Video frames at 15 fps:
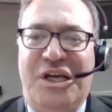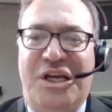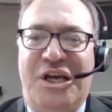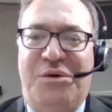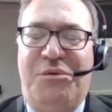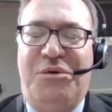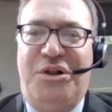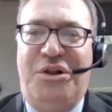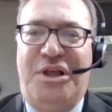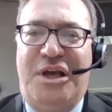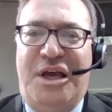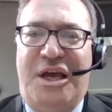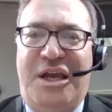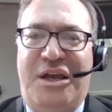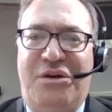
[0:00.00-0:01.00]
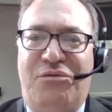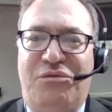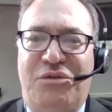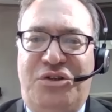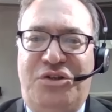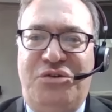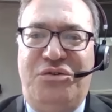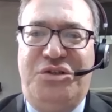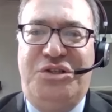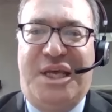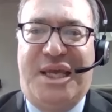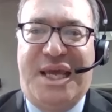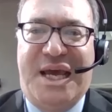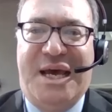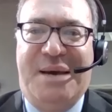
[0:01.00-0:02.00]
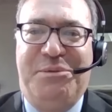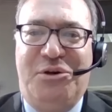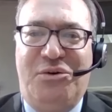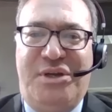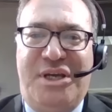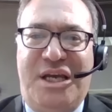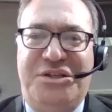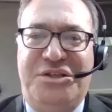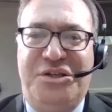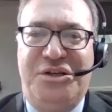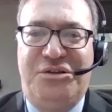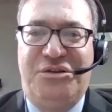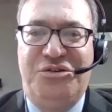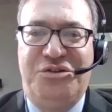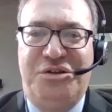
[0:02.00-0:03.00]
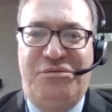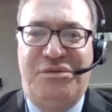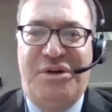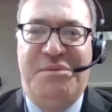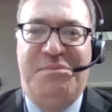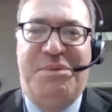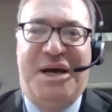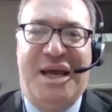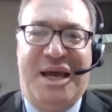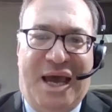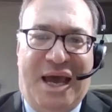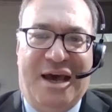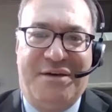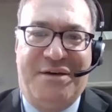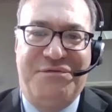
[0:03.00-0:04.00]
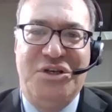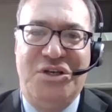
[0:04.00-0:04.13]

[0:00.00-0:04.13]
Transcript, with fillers: it will a, reduce the capital gains inclusion rate by half.